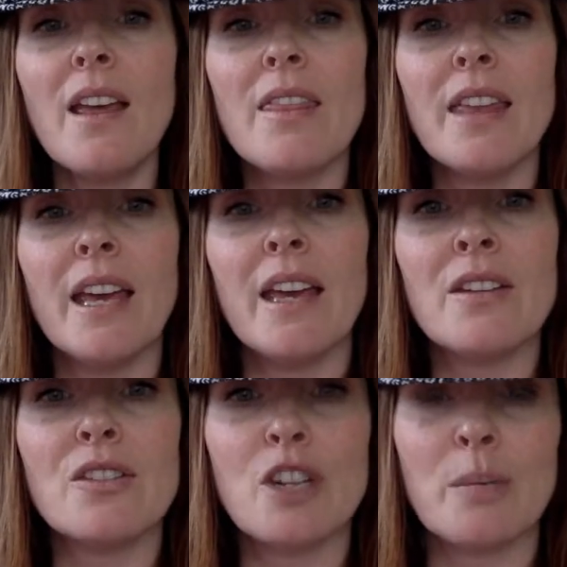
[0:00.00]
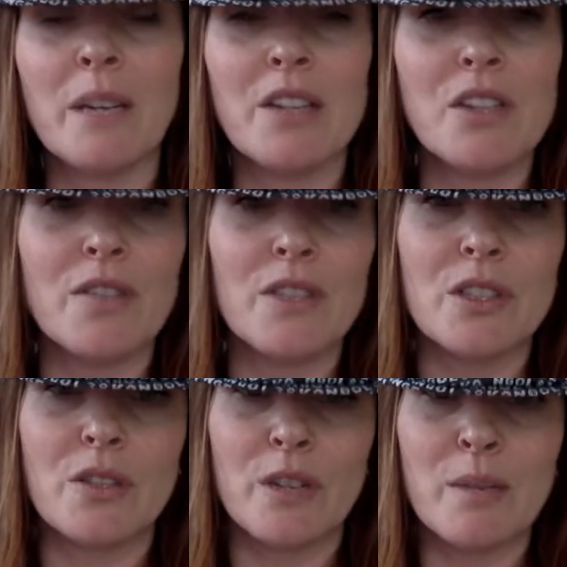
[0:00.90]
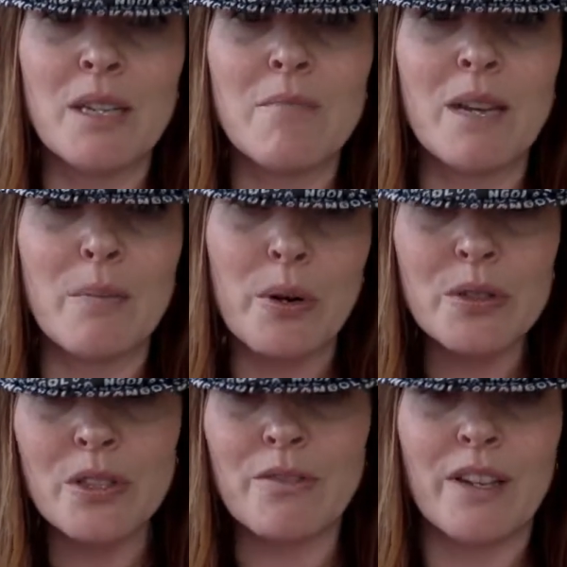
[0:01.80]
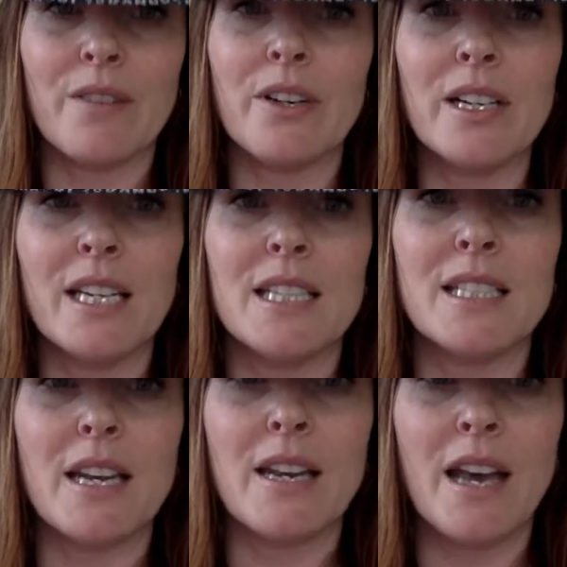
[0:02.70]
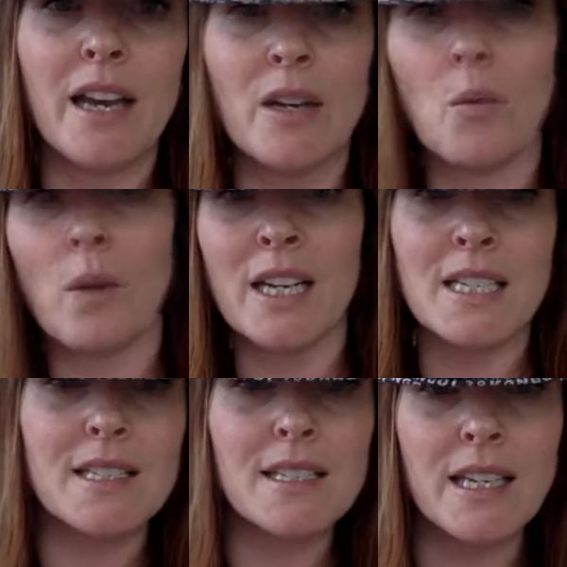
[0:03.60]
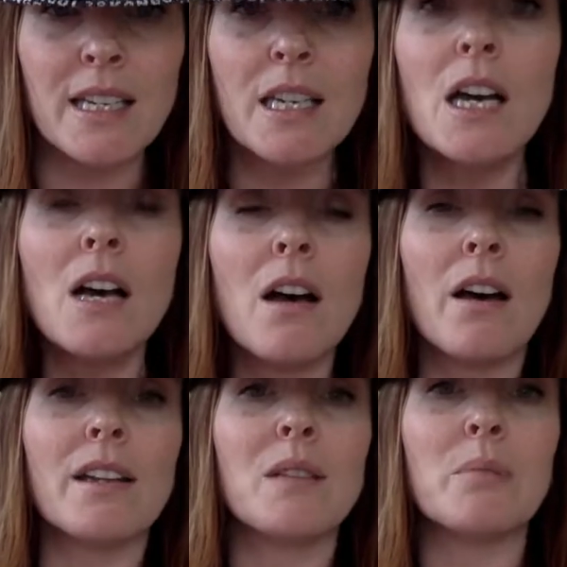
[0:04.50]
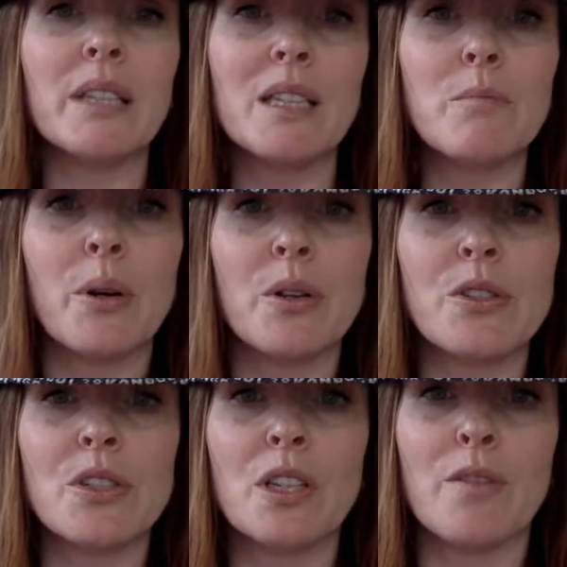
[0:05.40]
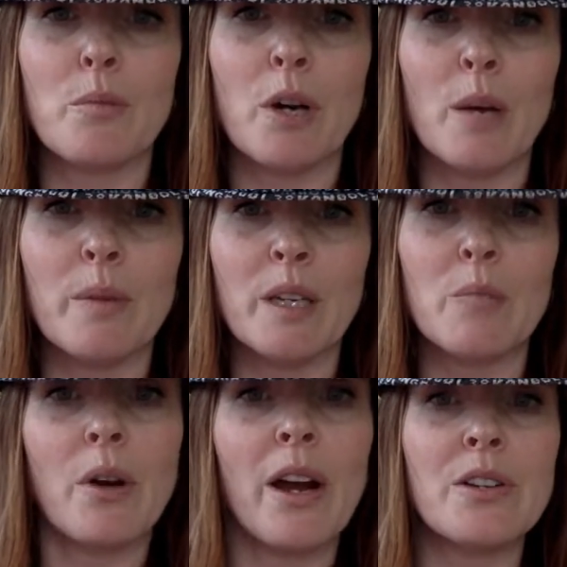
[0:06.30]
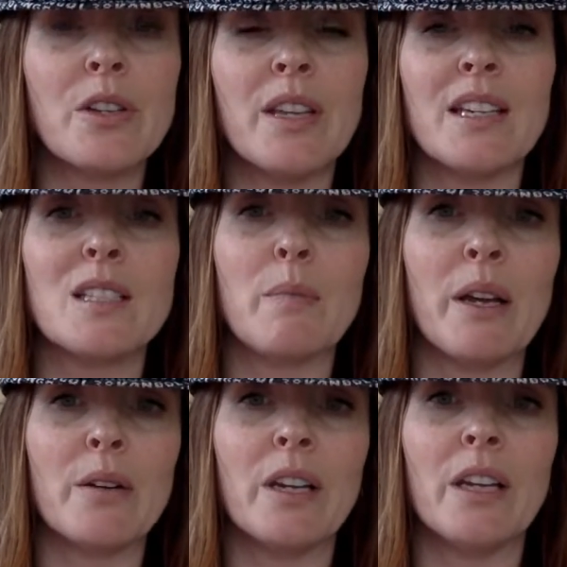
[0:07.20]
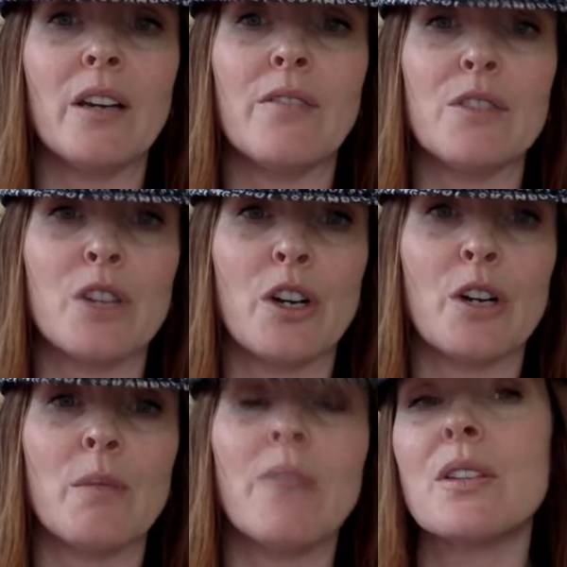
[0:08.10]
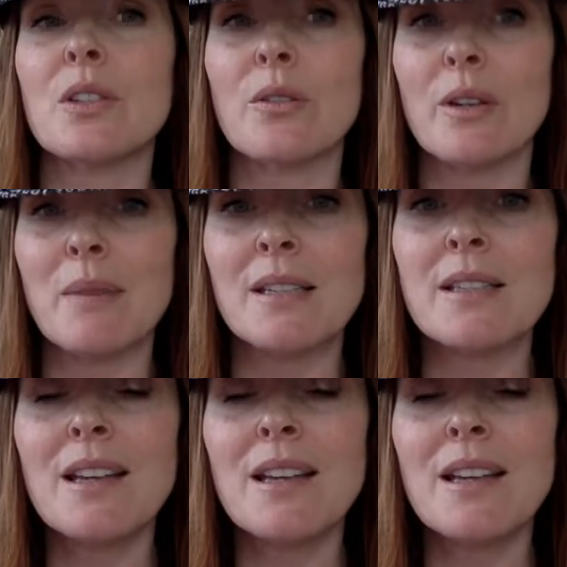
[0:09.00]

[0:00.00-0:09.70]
Then termination of this agreement, my personal favorite is 9(1)(c), on a completed purchase of a property prior to the expiry of the term of this agreement.